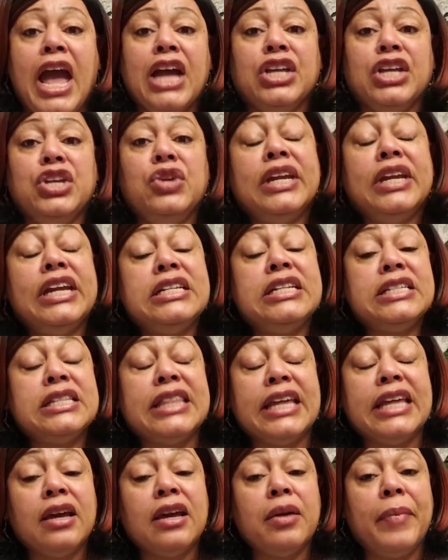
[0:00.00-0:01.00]
you need to
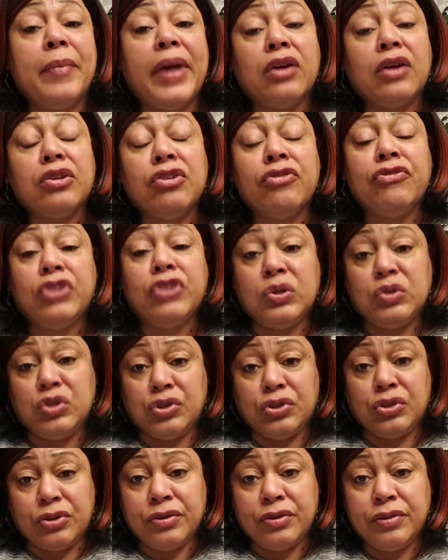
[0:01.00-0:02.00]
think about your
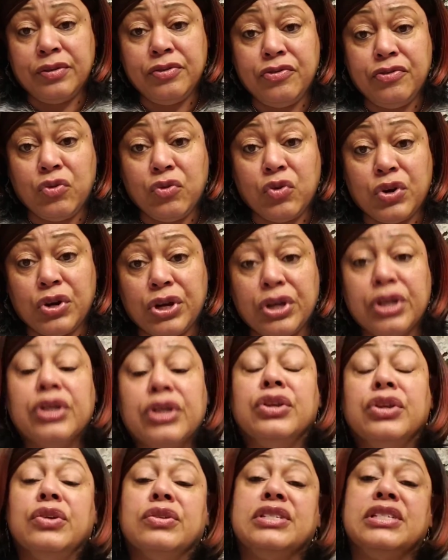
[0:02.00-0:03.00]
future for
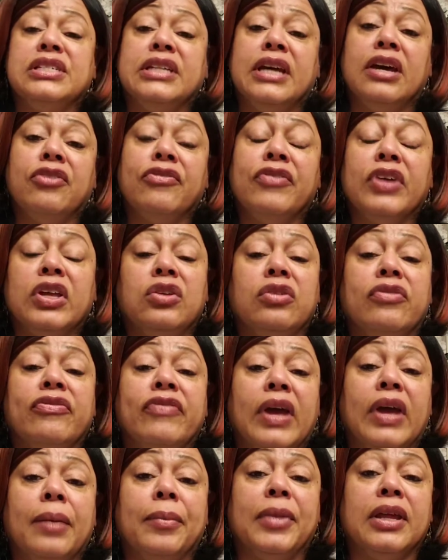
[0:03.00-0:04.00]
yourself and your
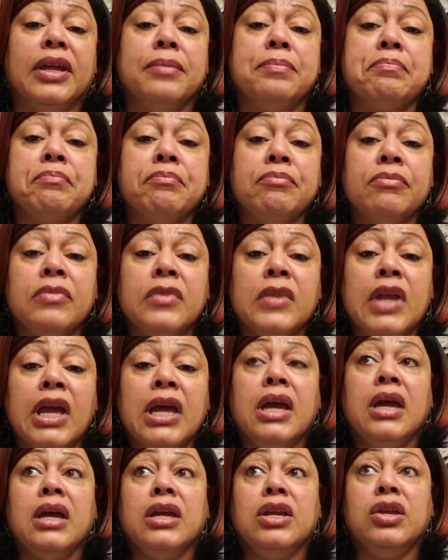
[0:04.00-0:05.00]
family.
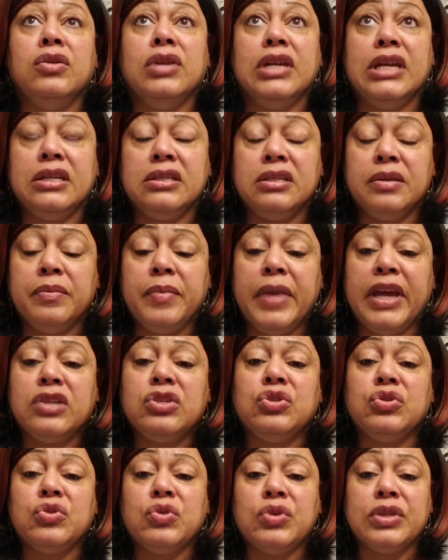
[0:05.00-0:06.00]
You need to make
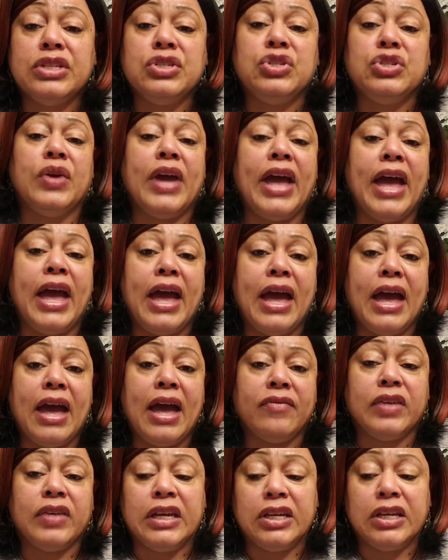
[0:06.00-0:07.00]
sure that you
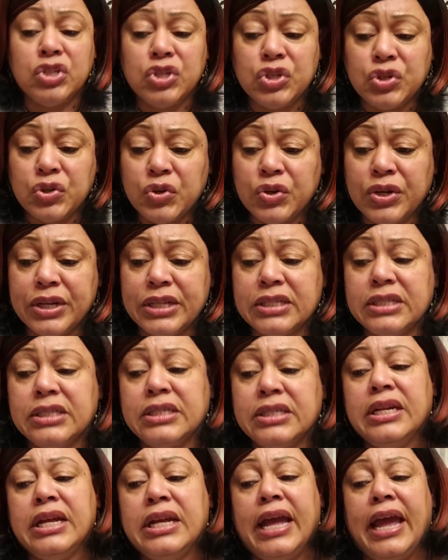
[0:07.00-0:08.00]
have
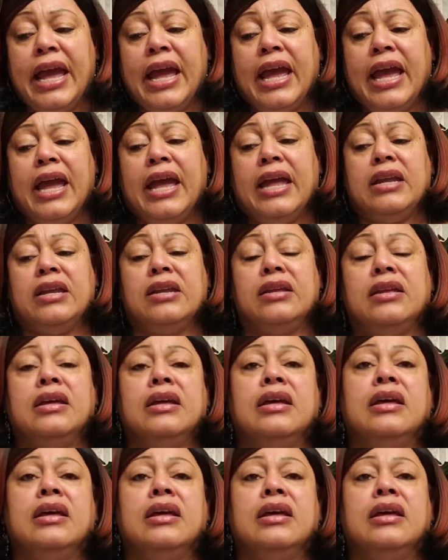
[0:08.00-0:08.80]
insurance and